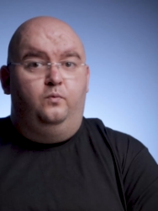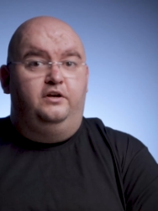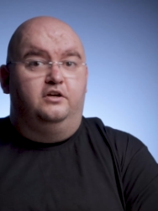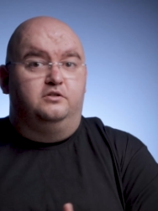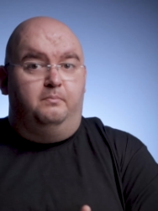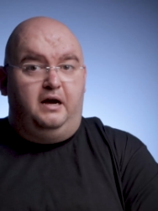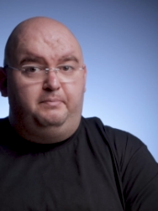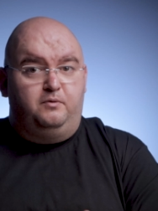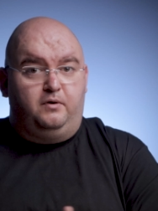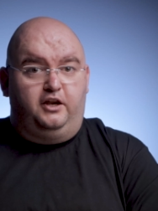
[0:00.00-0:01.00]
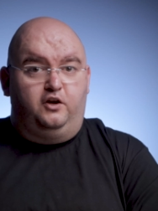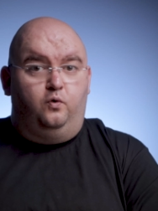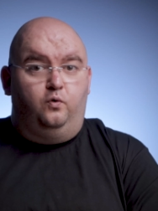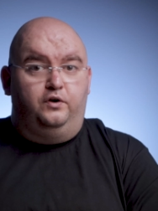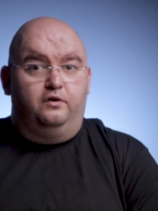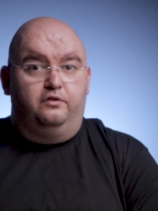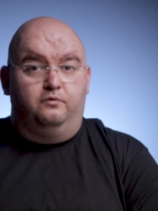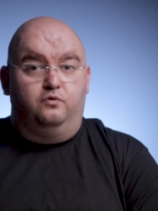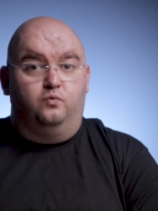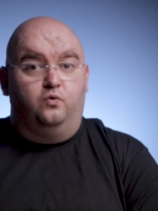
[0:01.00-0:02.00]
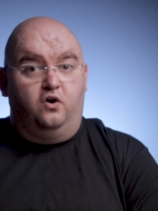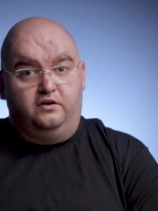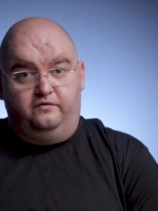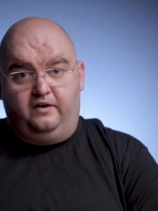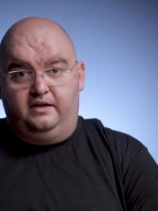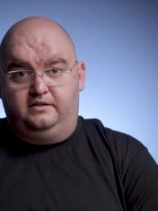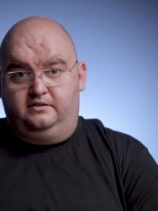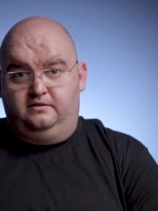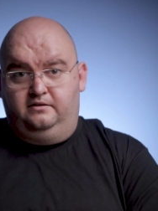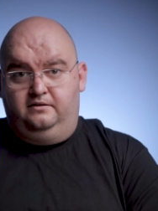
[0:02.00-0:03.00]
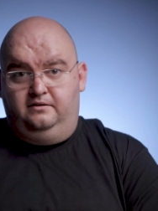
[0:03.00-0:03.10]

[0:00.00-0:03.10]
Windows might be running your audio through the wrong device.